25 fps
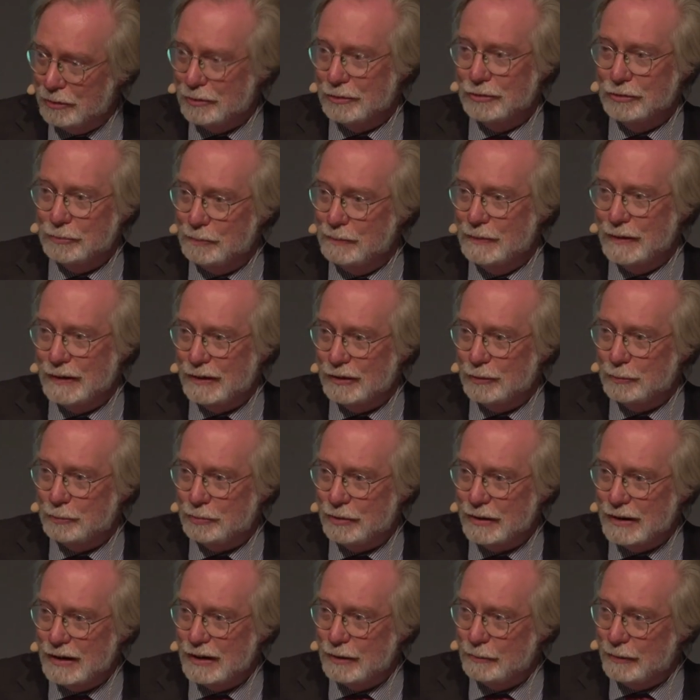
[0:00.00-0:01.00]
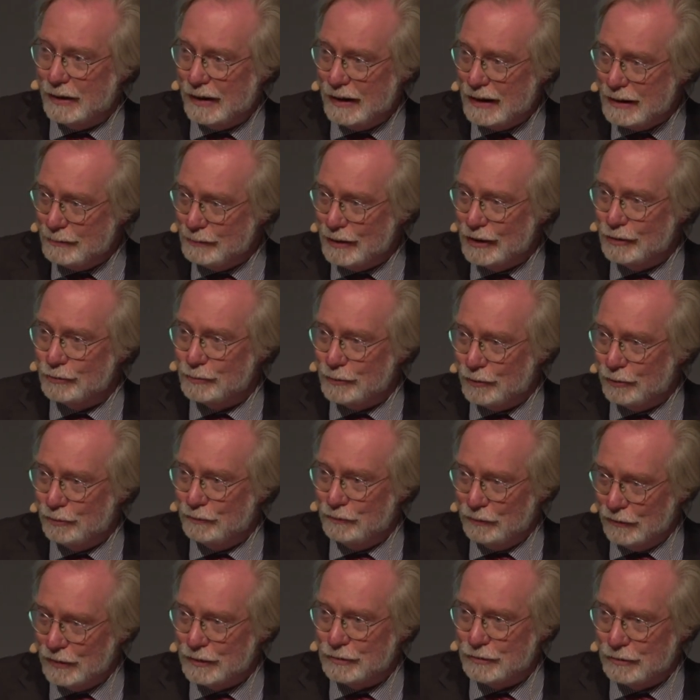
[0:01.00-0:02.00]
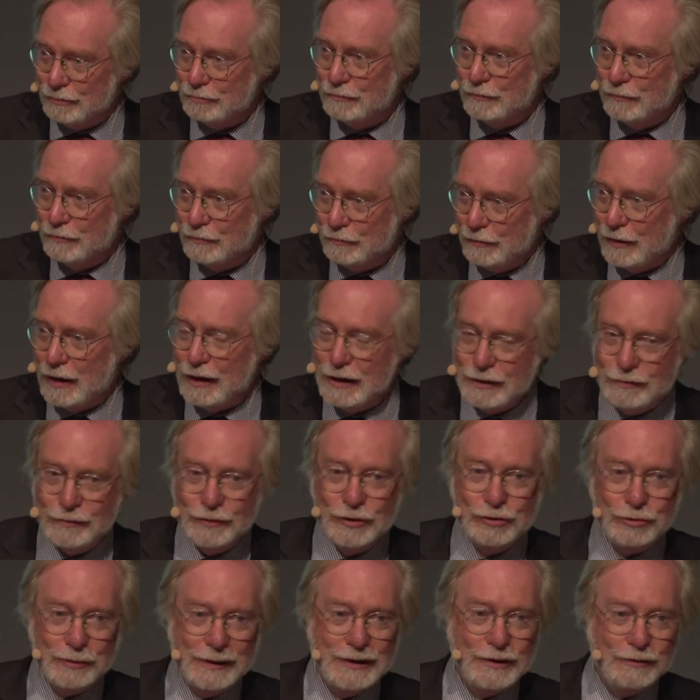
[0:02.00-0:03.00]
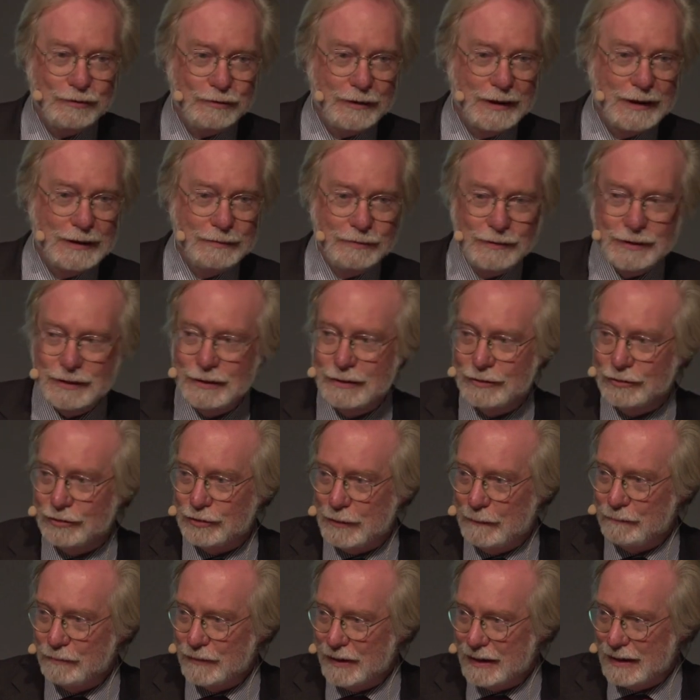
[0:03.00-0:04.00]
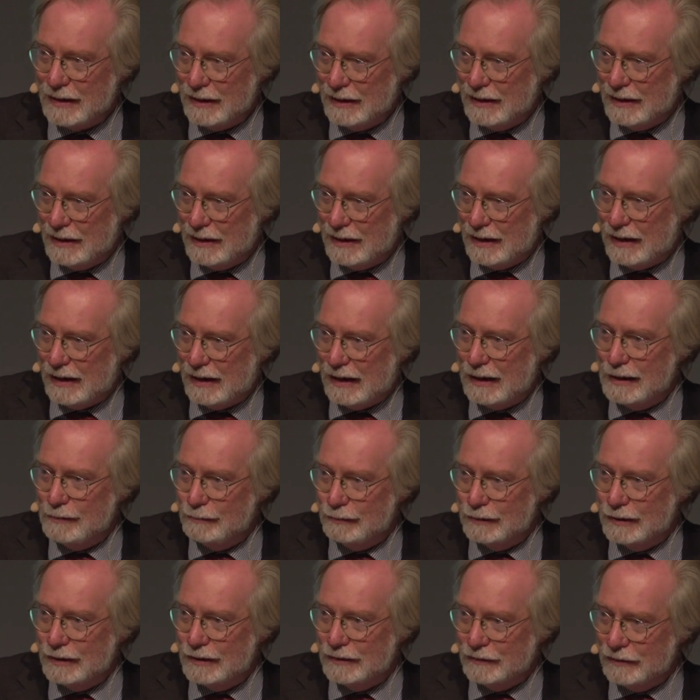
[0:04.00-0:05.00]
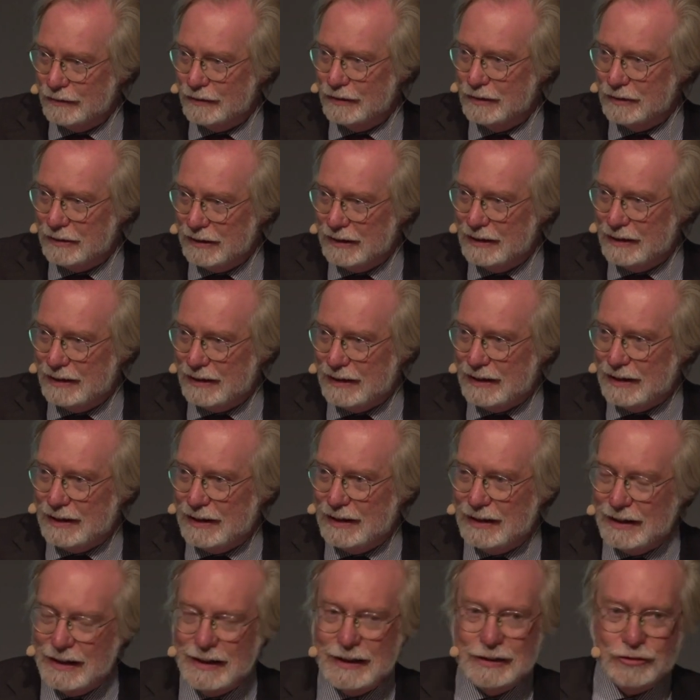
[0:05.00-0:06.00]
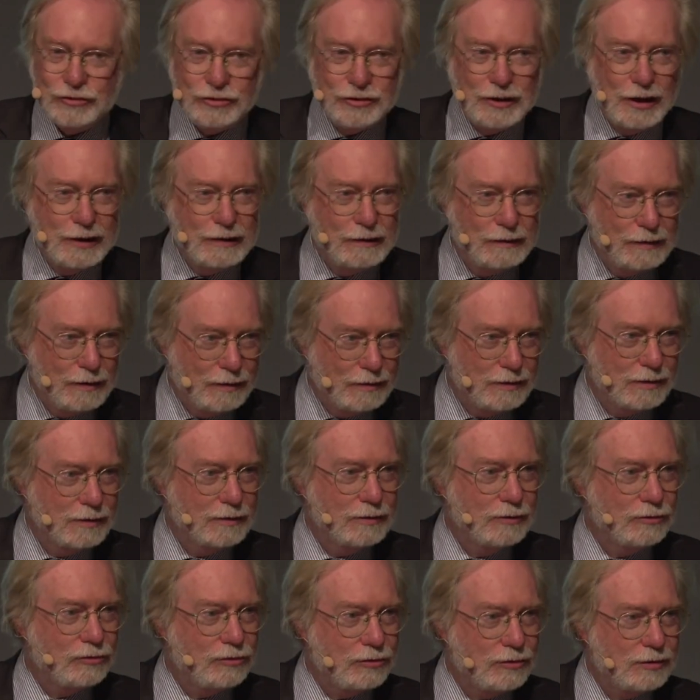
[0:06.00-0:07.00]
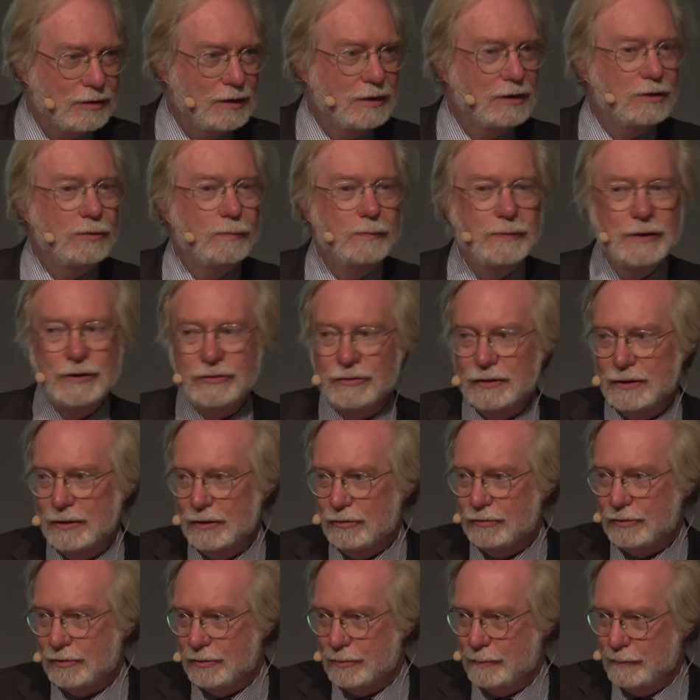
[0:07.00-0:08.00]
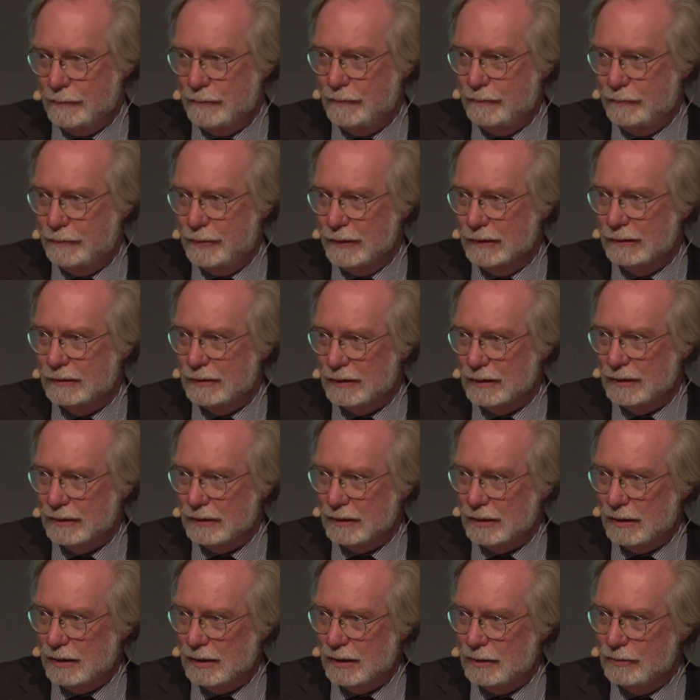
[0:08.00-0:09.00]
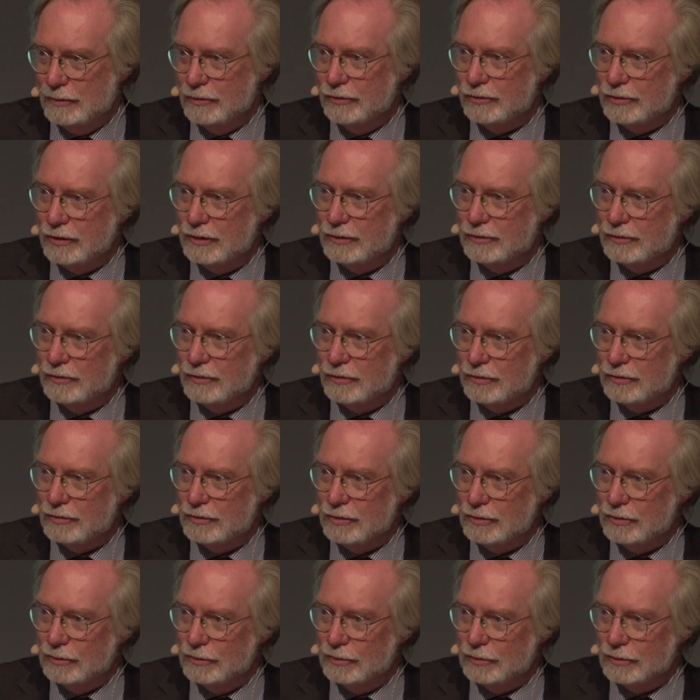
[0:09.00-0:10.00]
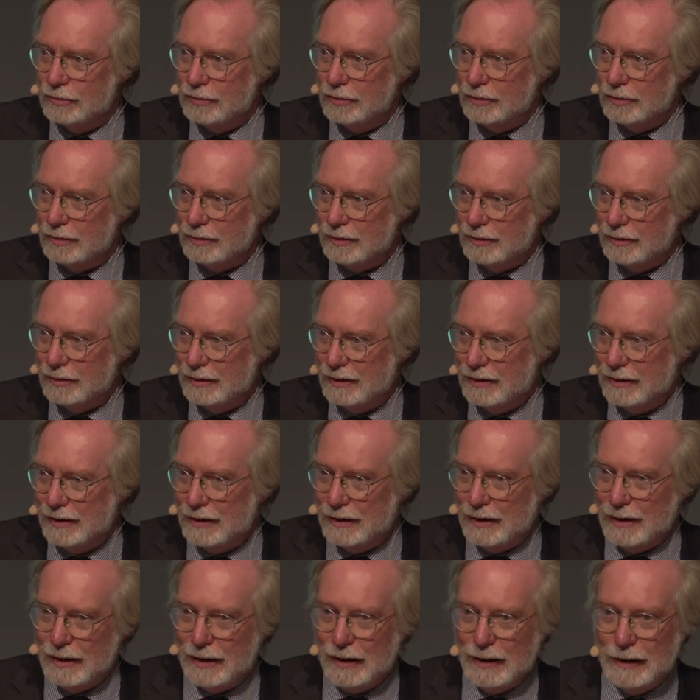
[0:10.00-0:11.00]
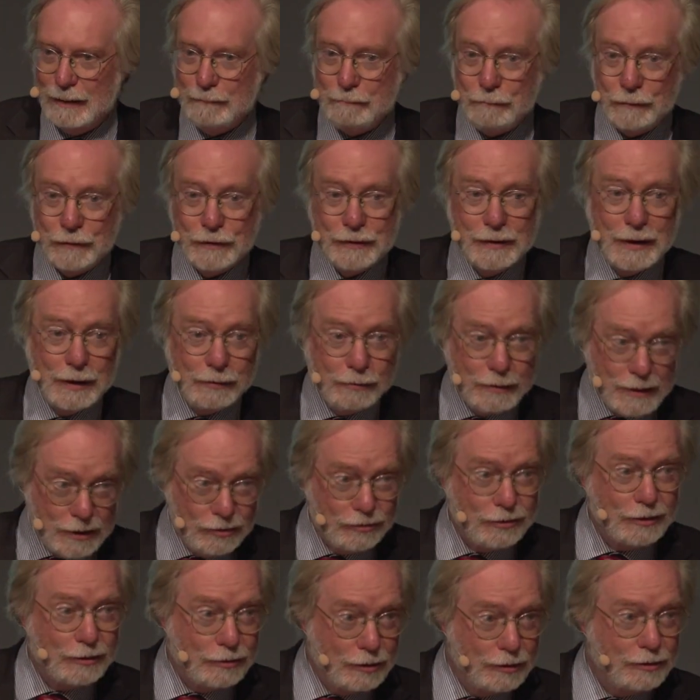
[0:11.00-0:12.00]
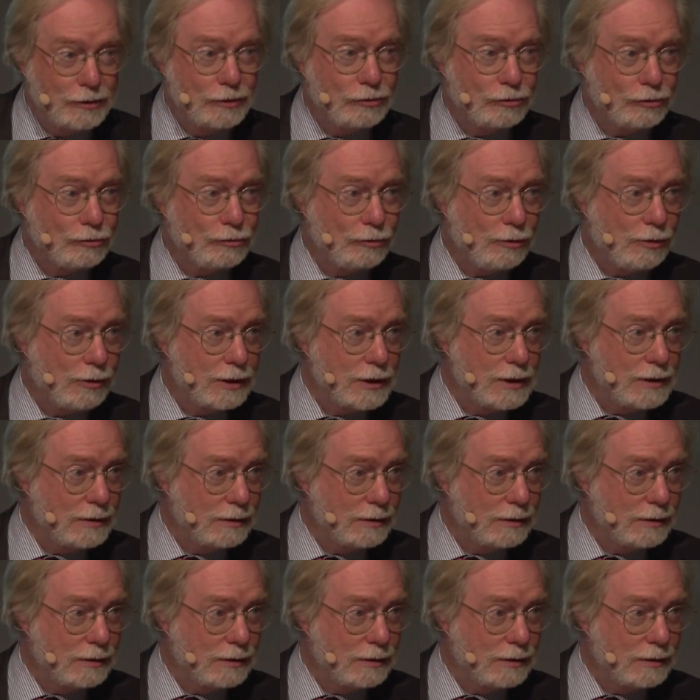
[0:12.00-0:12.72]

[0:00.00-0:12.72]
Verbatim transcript: or as big as PRIO by any means, but over 25 years, I've learned that it's a long, slow business building a research institution. Um, they're easy to destroy,